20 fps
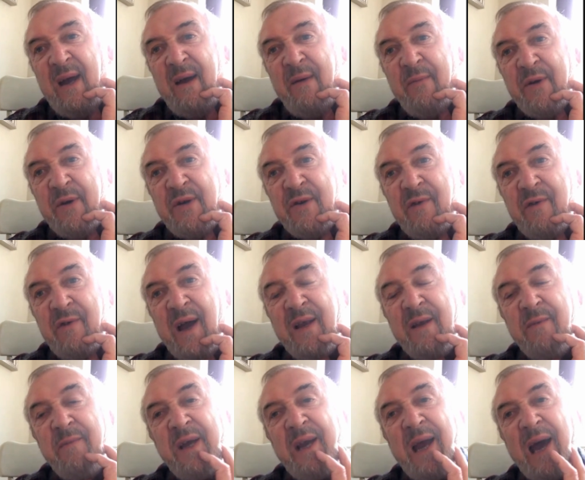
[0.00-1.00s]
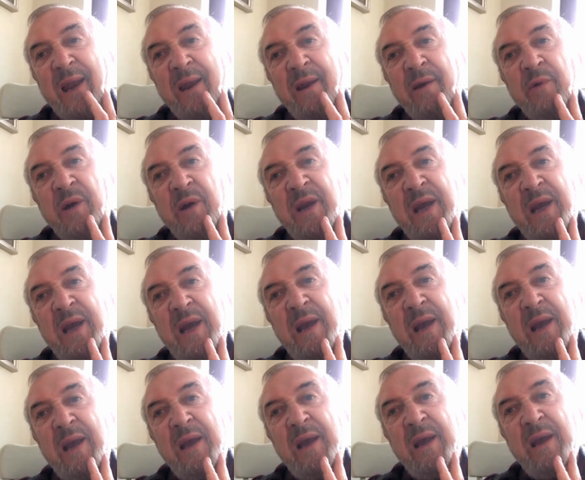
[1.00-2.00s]
But you're right, I mean, Alan, when
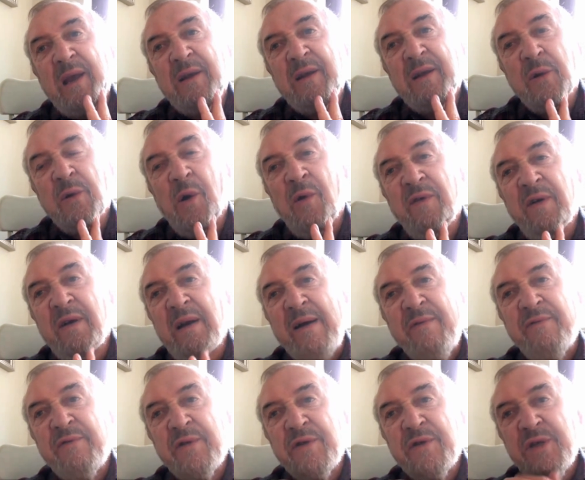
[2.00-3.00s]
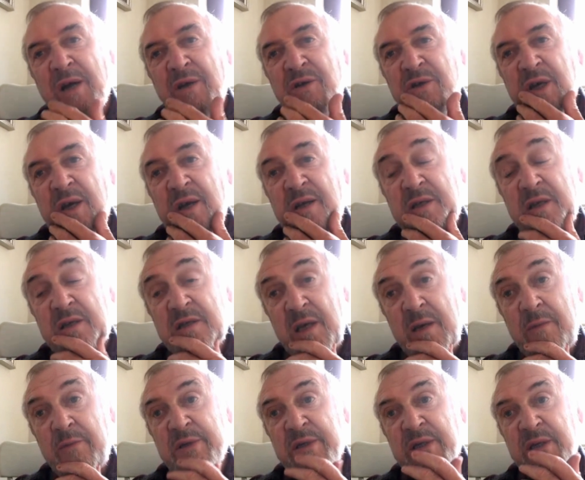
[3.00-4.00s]
he took over after John Giles,
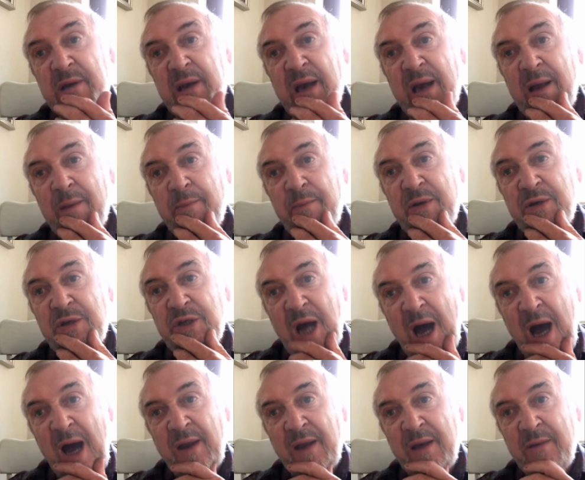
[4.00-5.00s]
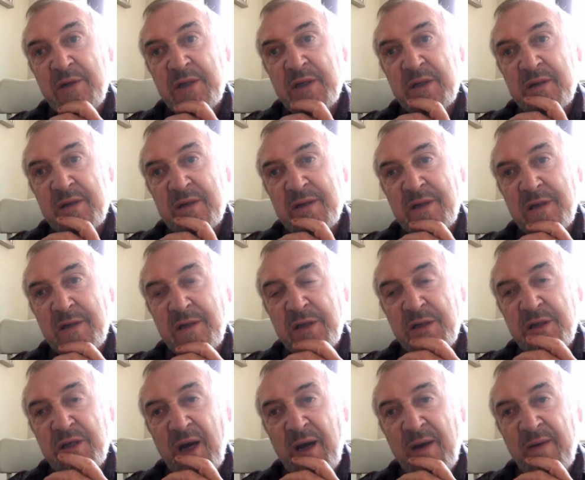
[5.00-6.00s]
because he was helping John, he was
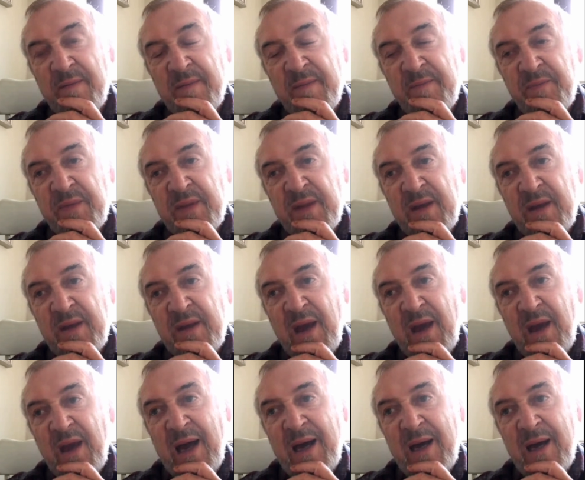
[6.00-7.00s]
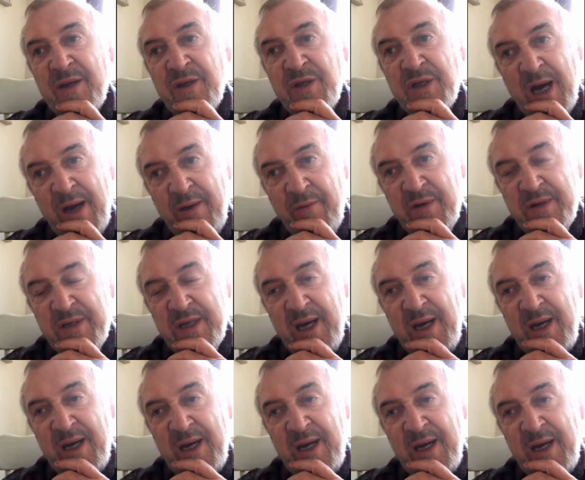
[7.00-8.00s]
assistant to John, and John
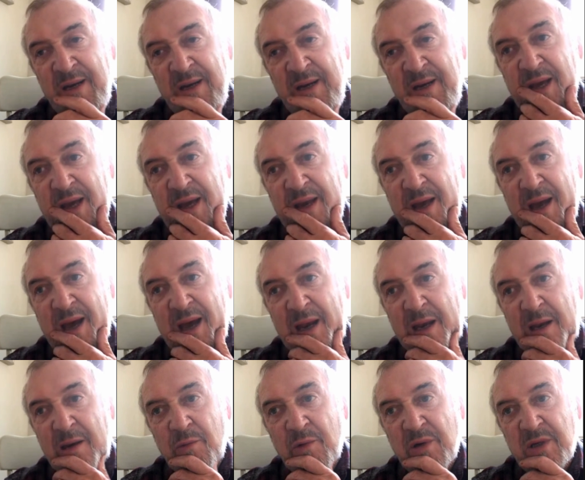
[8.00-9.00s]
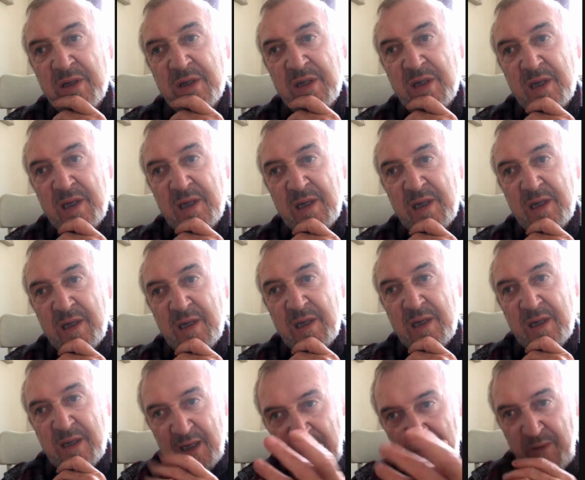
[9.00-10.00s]
resigned, and then Alan
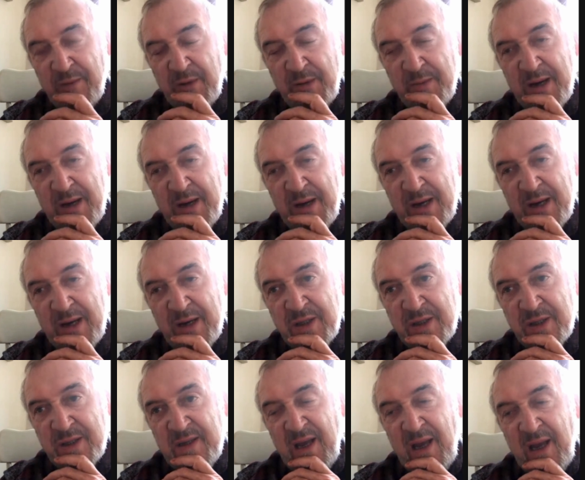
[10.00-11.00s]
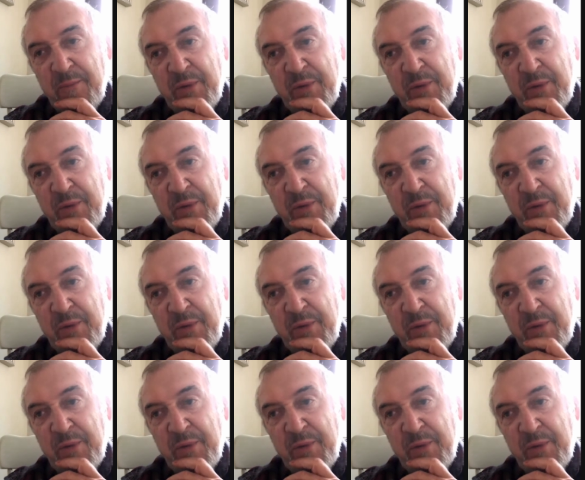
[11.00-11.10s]
he became the manager.